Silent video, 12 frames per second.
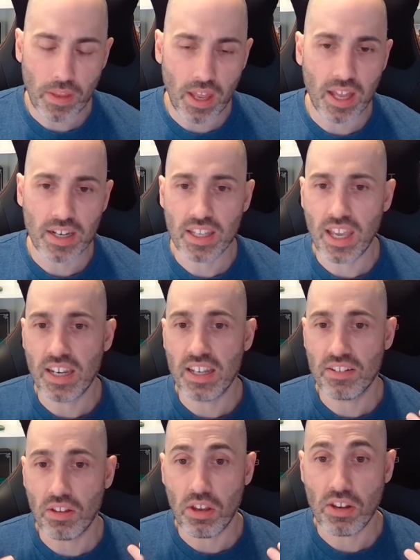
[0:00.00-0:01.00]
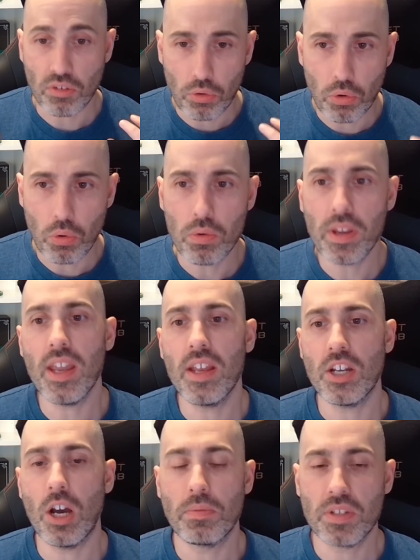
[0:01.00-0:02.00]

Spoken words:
again it's all geared up